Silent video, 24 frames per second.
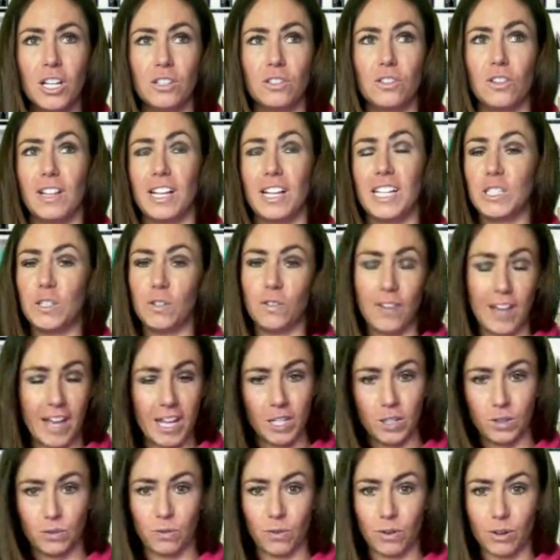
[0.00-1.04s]
So let's
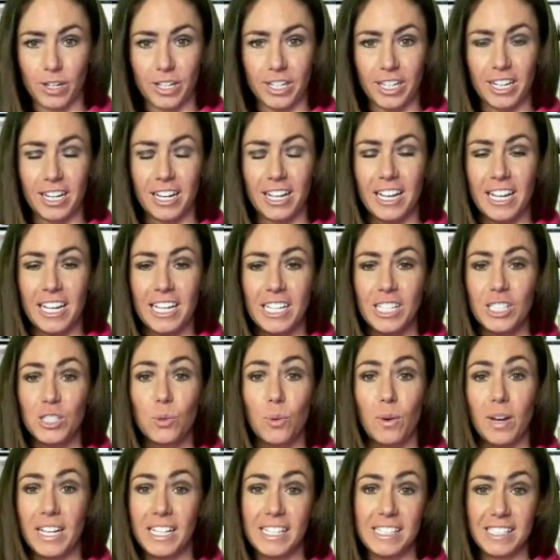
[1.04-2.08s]
fast forward.
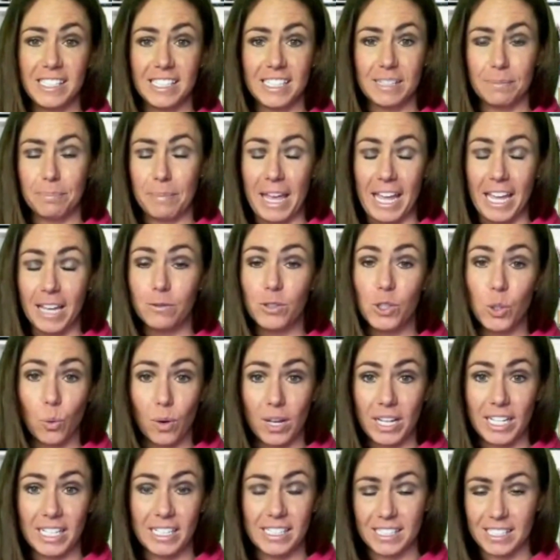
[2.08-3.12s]
26 May of
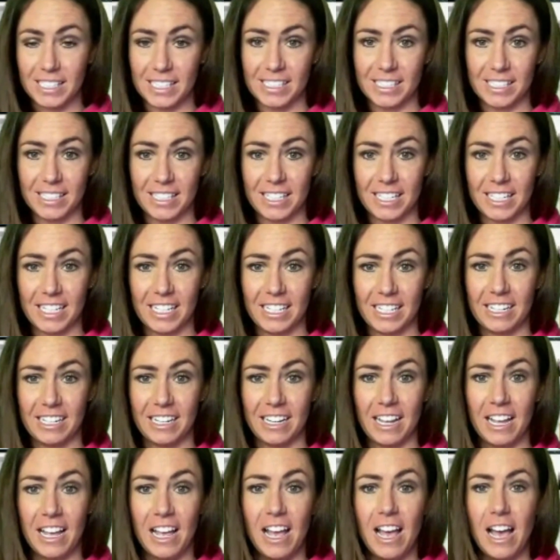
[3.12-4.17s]

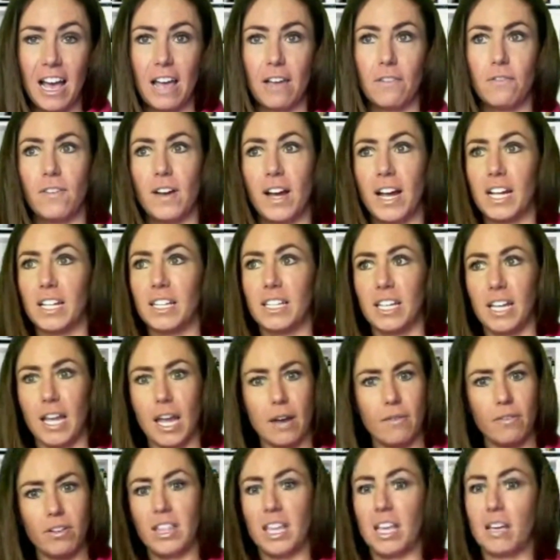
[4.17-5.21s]
2016, I finally
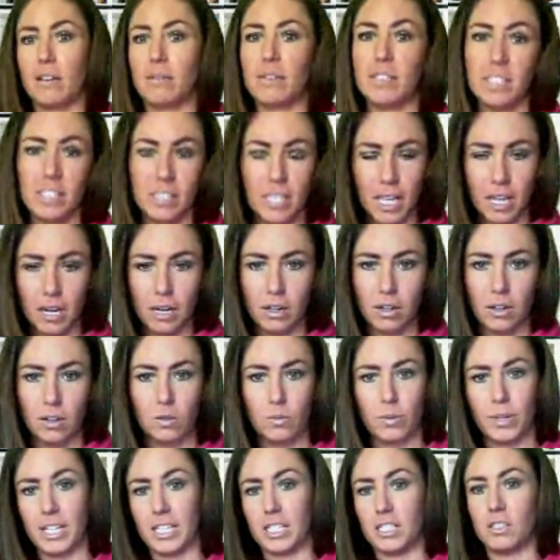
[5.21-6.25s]
everything was
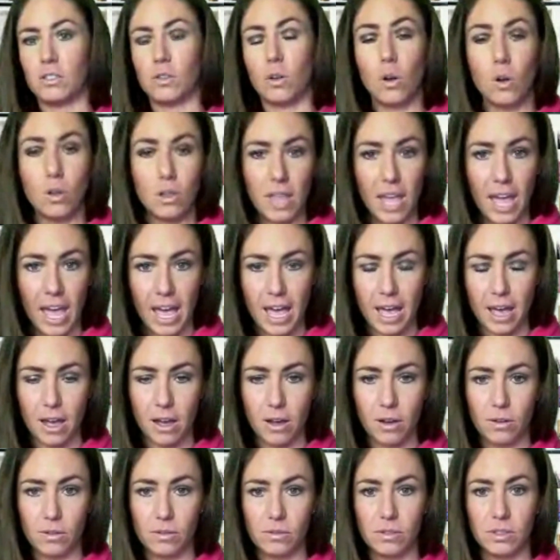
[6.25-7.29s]
settled. We had sold the
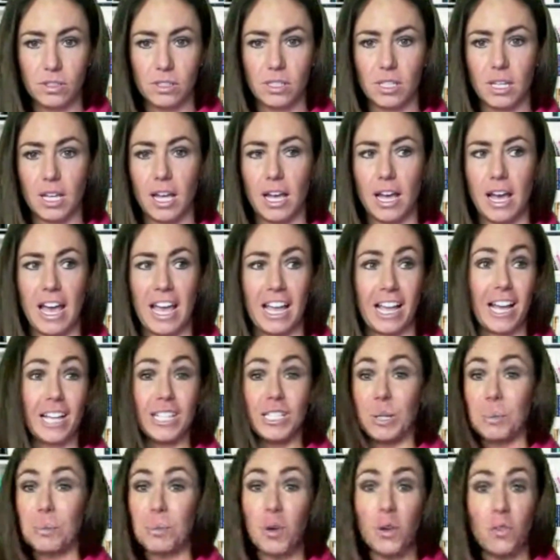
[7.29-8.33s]
house. I
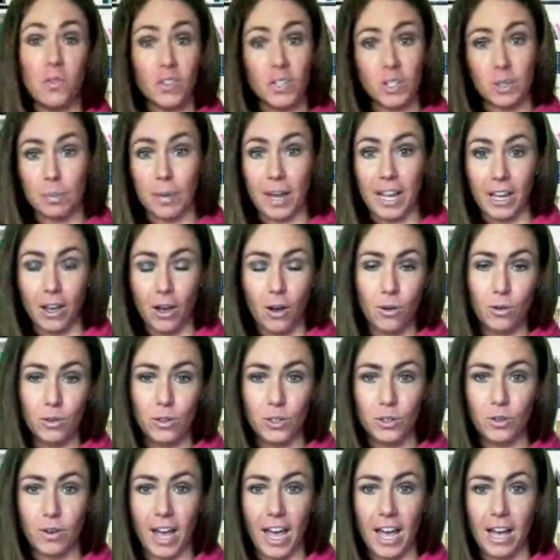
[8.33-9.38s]
got to move into my own
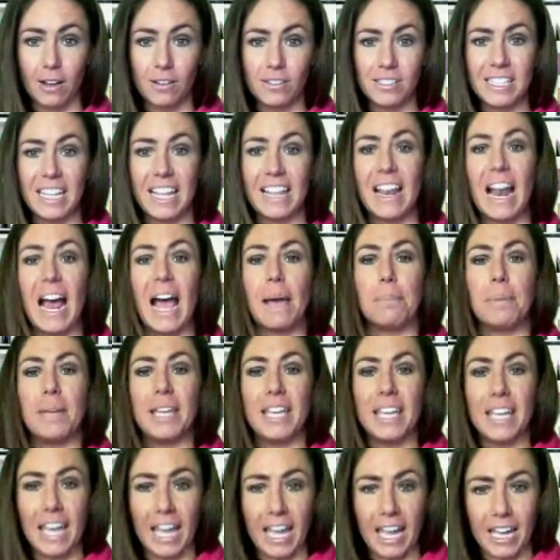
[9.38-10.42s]
new house and I
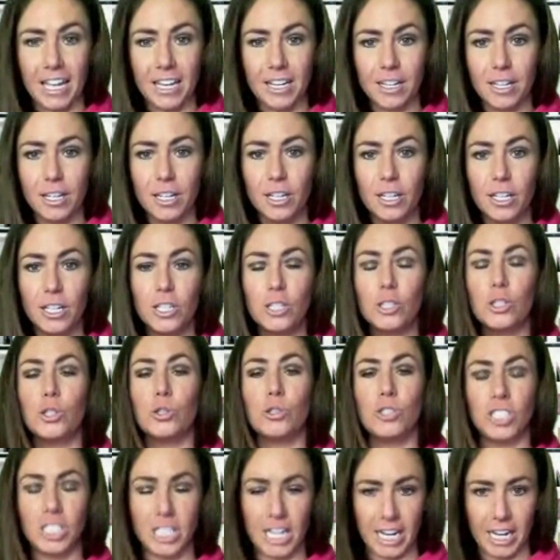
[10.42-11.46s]
began
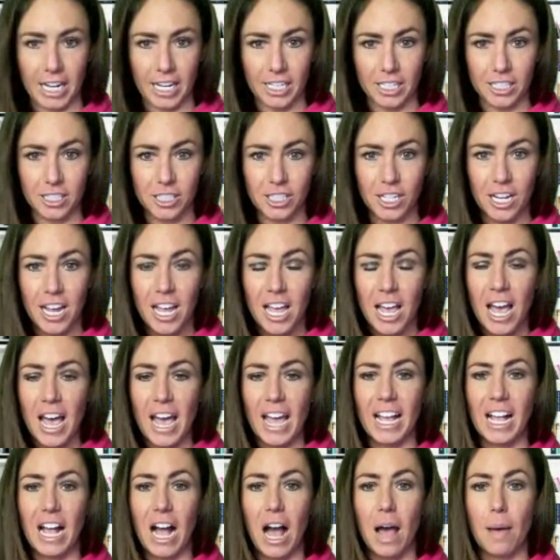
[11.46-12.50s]
to change.
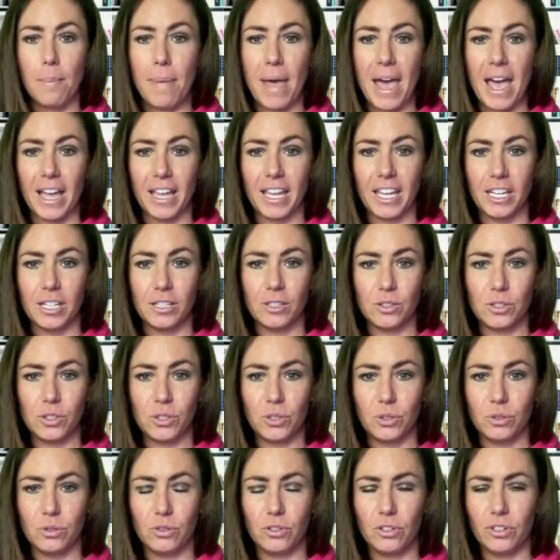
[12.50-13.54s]
I got back
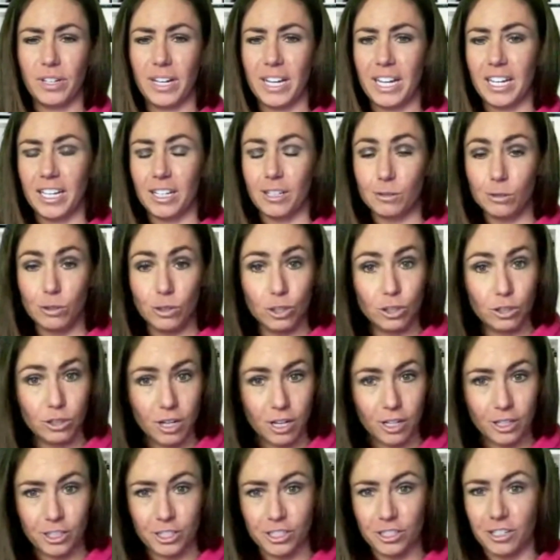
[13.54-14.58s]
into creating
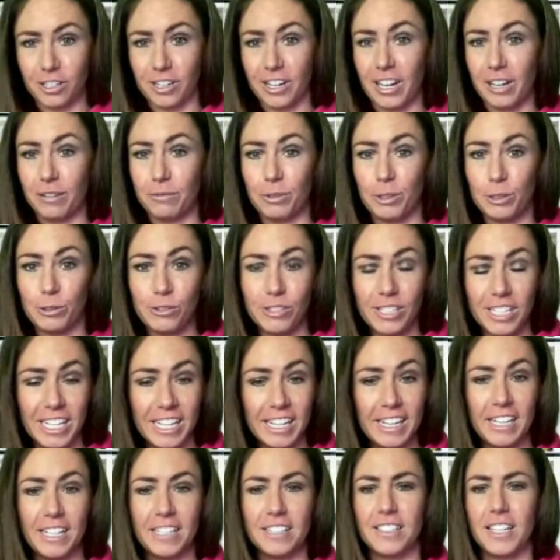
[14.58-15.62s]
structure and
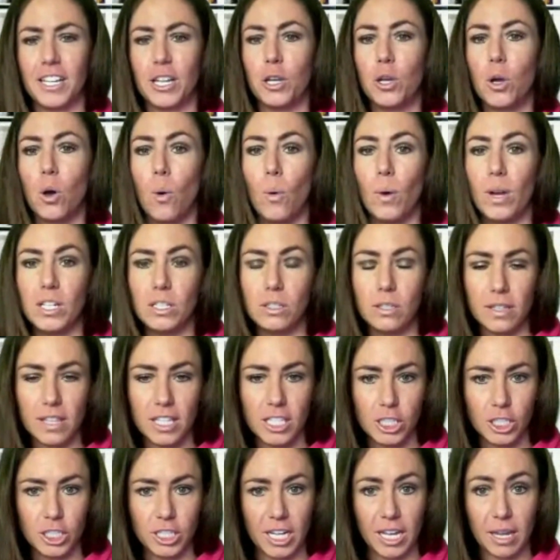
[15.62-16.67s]
routines and going to
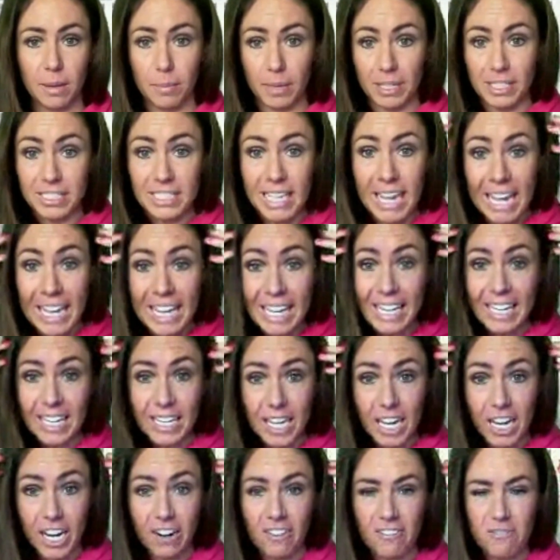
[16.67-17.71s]
the gym and taking
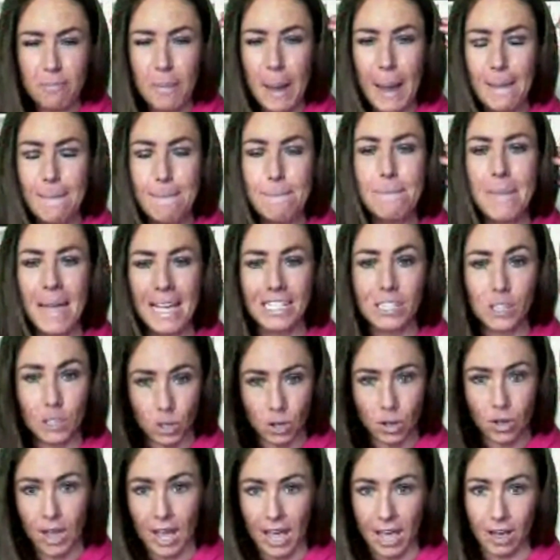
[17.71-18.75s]
care of my
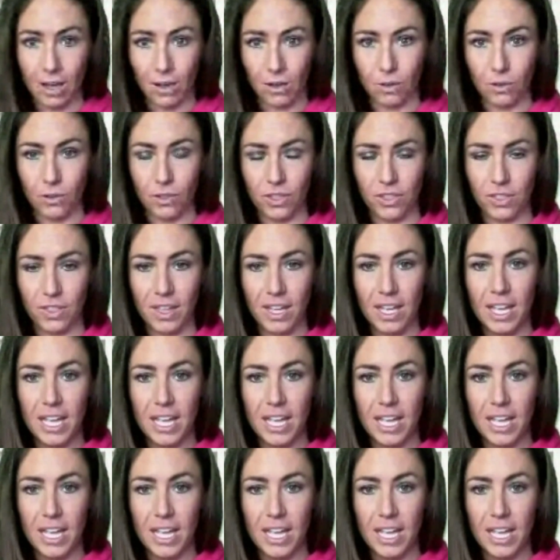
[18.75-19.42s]
mental health.